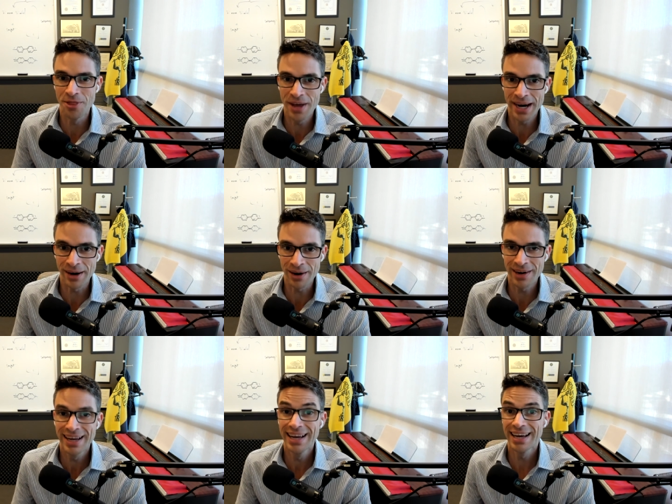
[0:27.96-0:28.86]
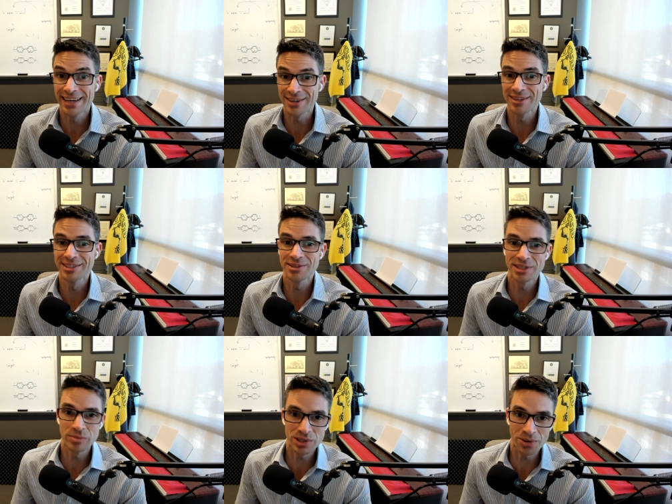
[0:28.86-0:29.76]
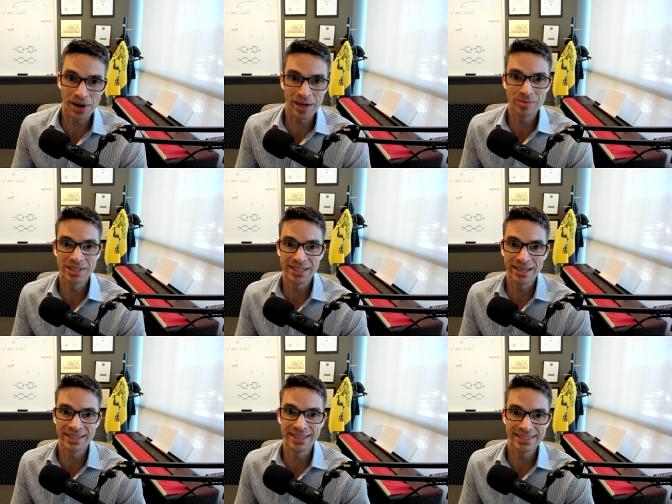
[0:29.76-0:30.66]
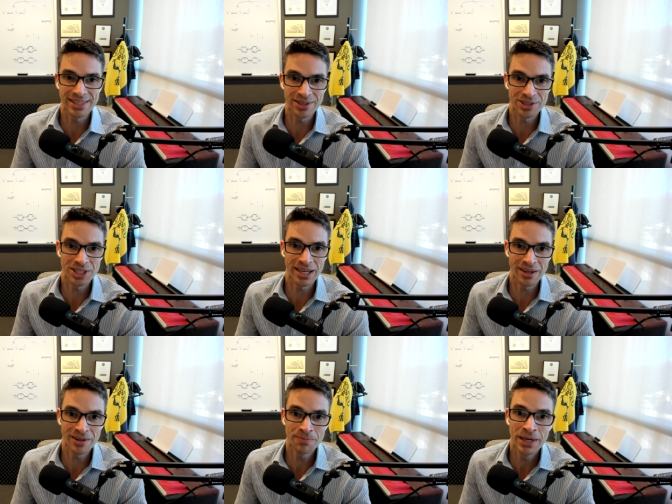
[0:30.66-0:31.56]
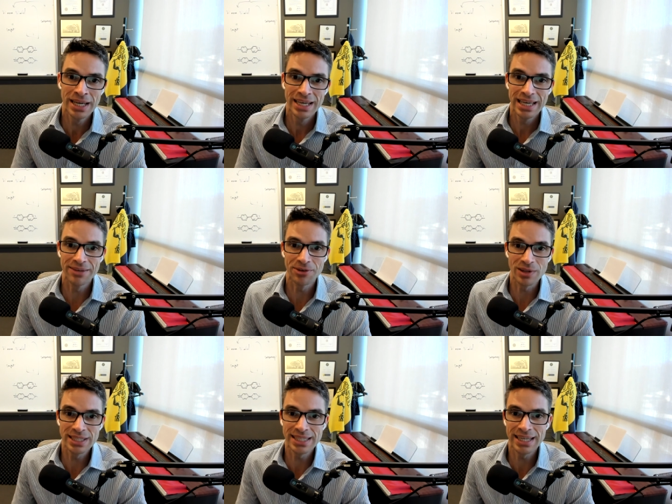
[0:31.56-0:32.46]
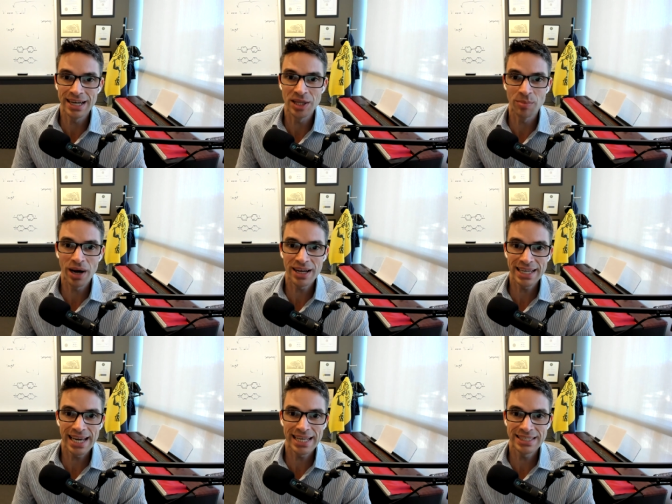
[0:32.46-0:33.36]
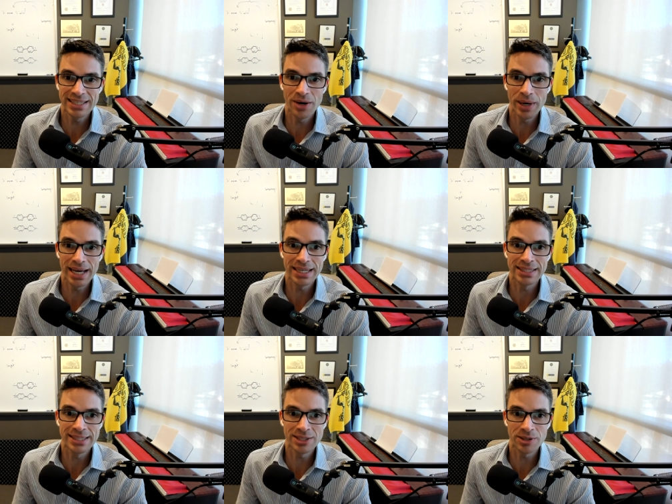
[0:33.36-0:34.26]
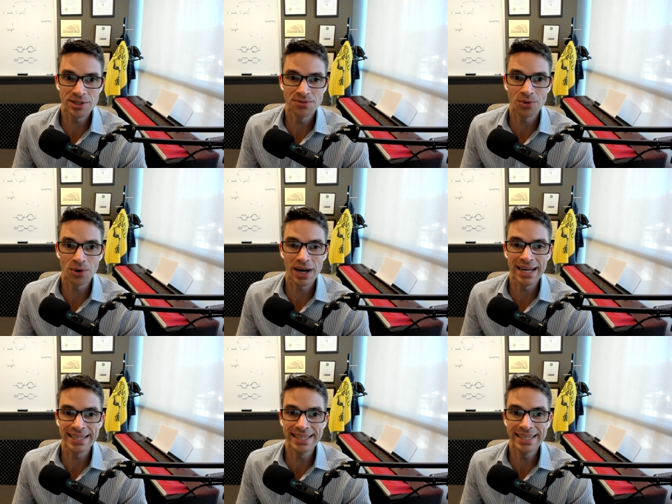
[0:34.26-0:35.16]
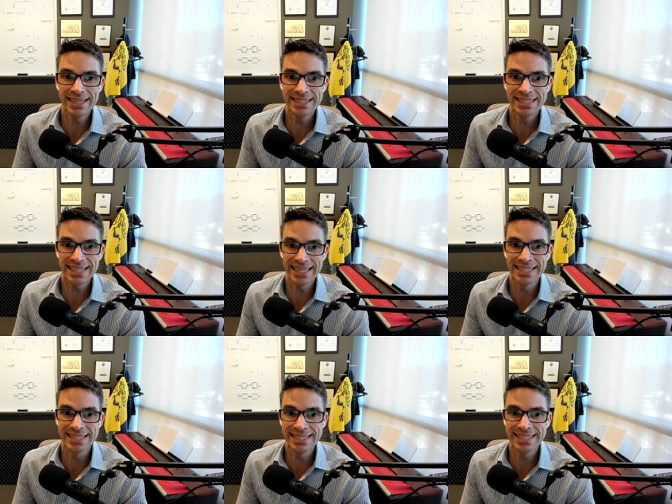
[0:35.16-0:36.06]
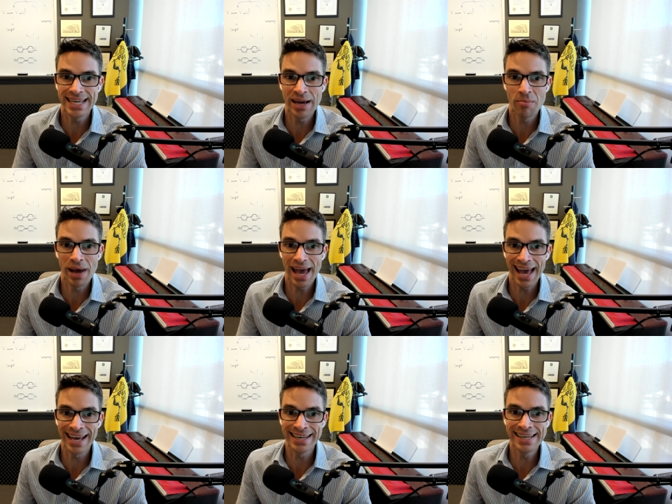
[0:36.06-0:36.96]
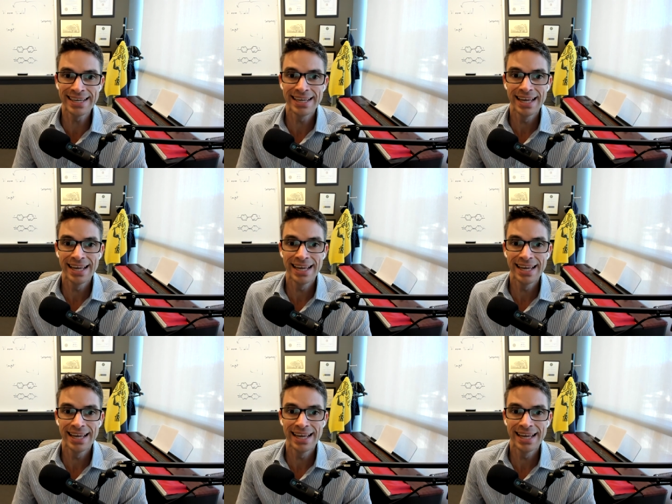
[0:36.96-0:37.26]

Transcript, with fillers: there, and also subscribe to the Idea Center channel. If you're listening on the podcast, go ahead and search for Ideas in STEM Ed